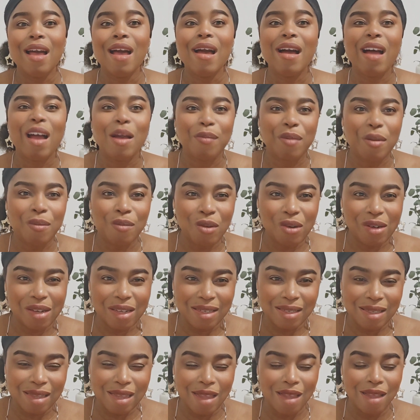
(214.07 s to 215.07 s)
happy
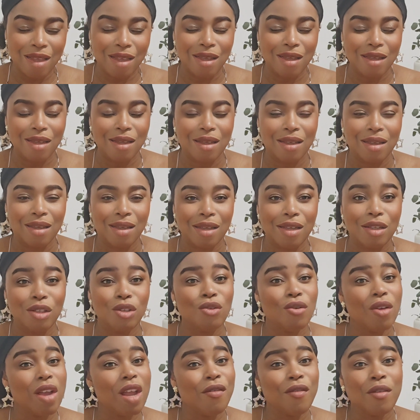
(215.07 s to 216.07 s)
Mother's Day
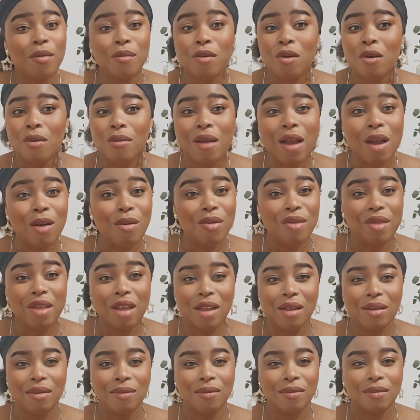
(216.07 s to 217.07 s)
to every mom out
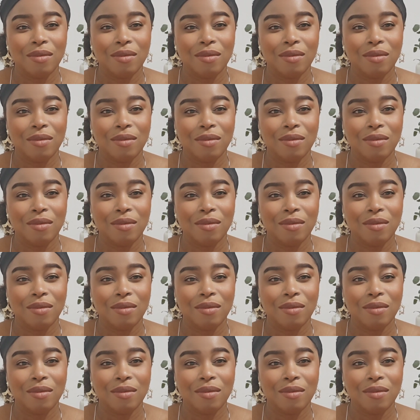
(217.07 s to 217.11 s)
there.